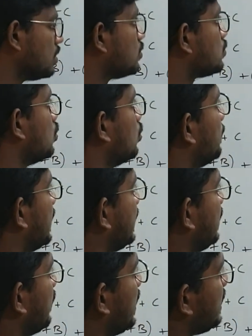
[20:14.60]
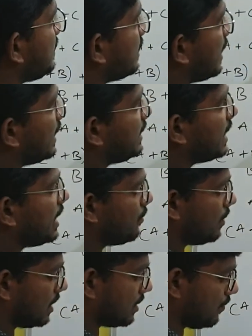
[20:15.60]
so by dividing the entire
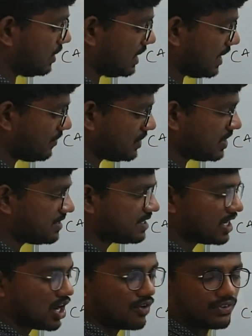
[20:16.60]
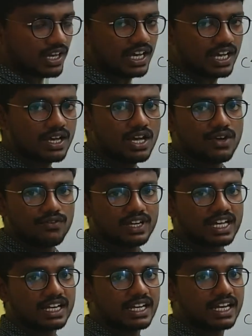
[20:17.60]
work with the efficiency of A, we
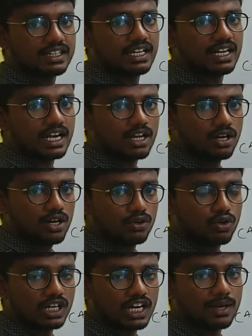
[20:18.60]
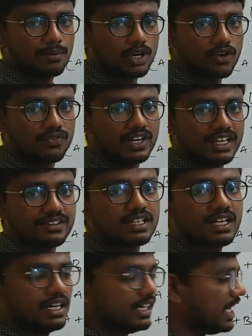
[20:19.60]
can get the total number of
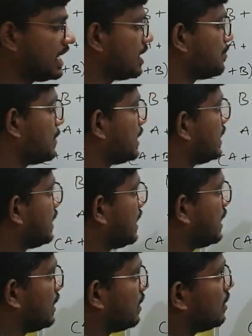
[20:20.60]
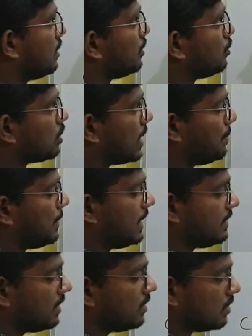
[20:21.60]
days taken by the A to
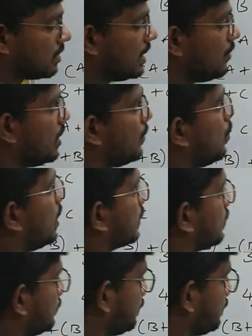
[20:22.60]
complete the given work.